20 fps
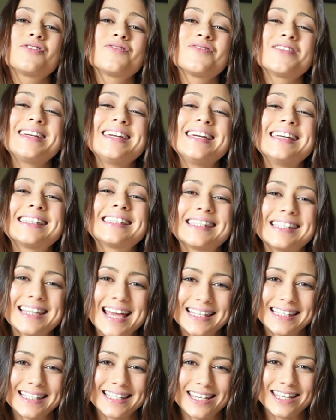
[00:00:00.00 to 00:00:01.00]
3 is
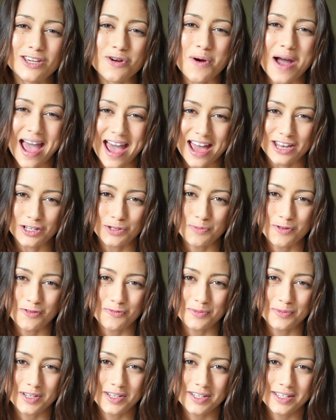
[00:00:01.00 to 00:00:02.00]
lessening your hand
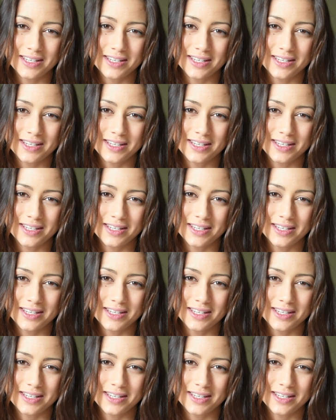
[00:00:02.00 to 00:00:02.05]
movement.